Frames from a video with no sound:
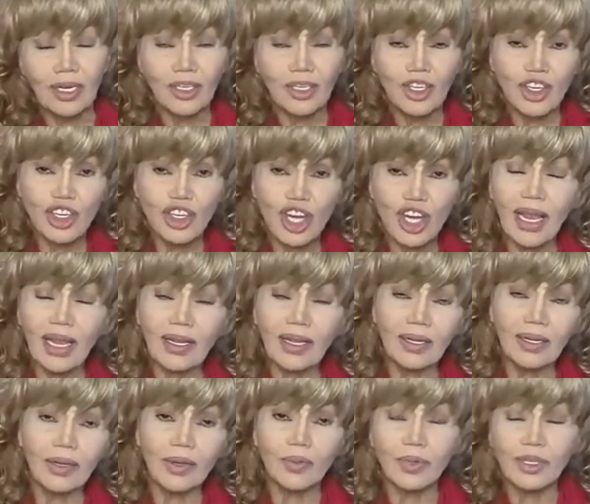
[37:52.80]
child
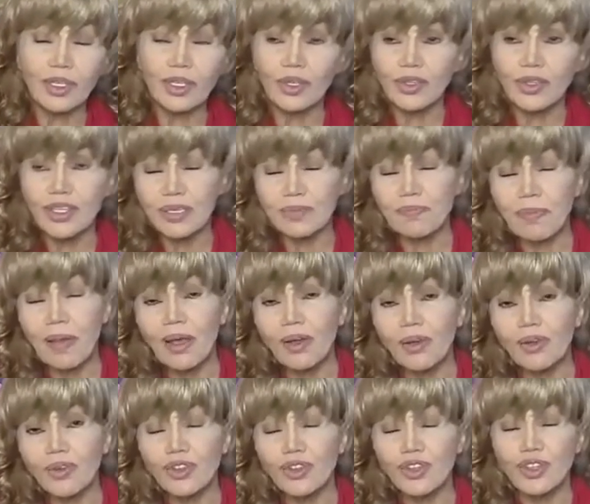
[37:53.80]
or with your
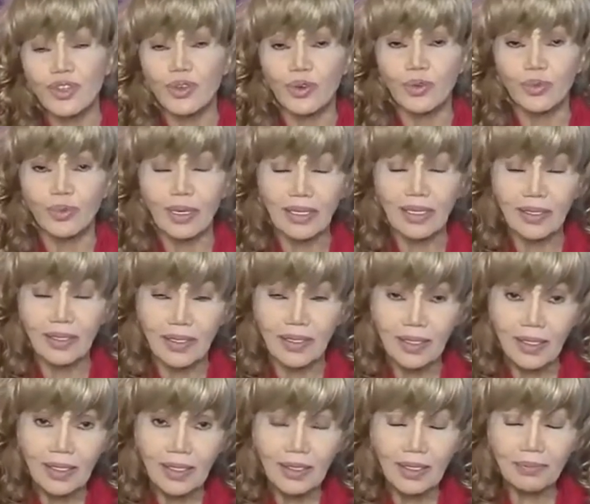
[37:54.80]
spouse or with
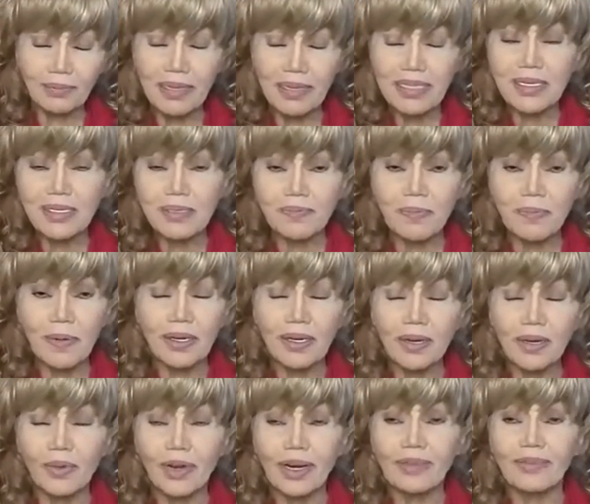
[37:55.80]
your business
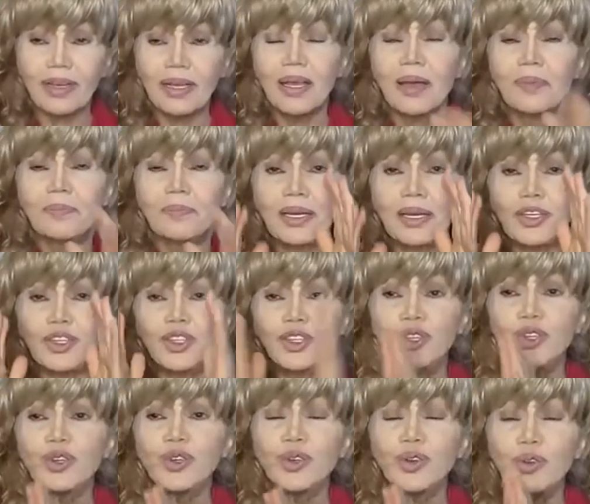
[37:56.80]
partner, whatever, but
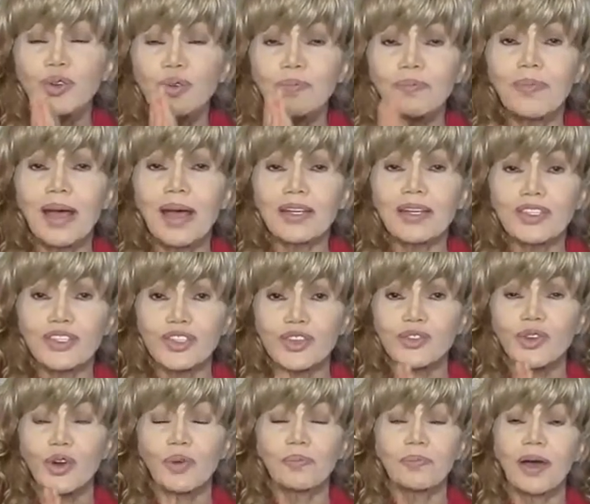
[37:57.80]
you must
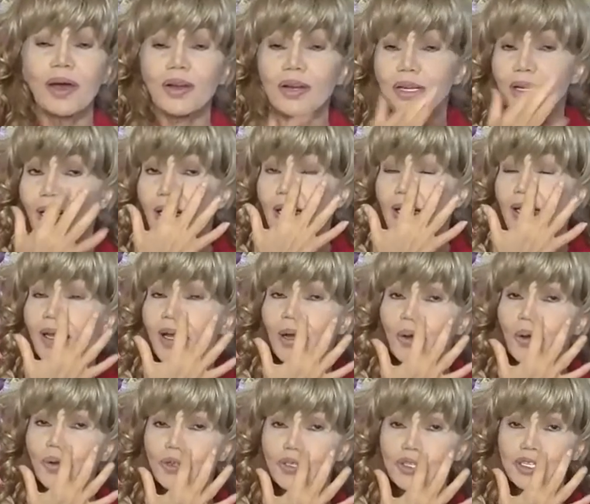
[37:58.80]
robotically
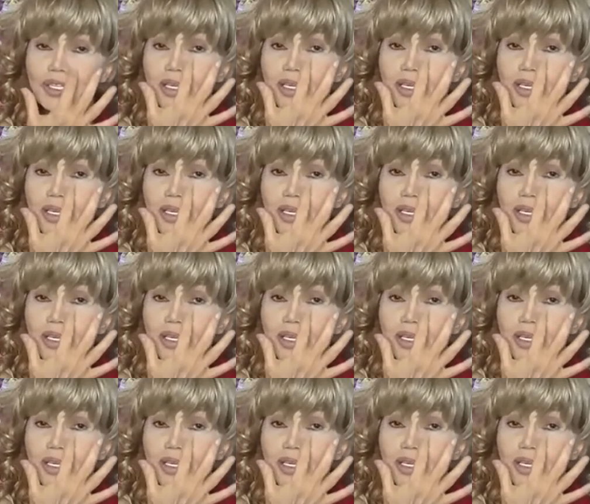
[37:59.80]
go sit